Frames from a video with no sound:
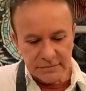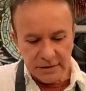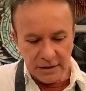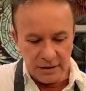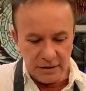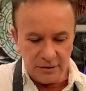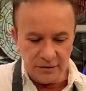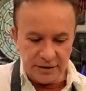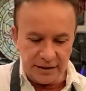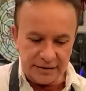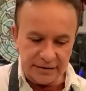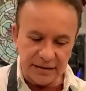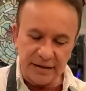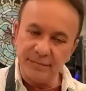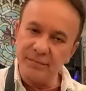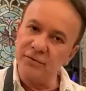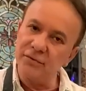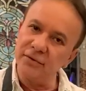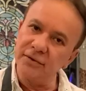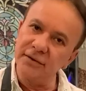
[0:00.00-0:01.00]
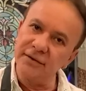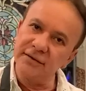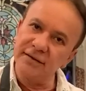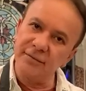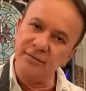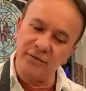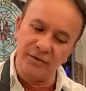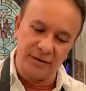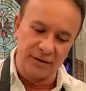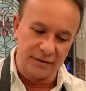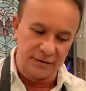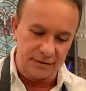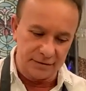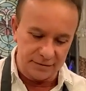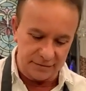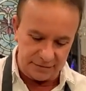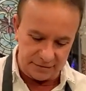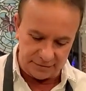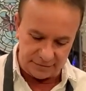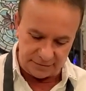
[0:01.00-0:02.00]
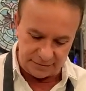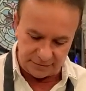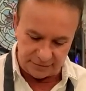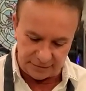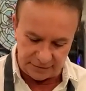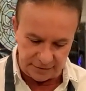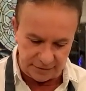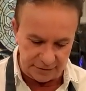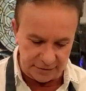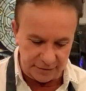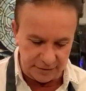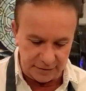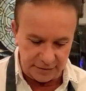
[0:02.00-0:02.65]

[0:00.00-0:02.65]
You just keep doing the same way, right?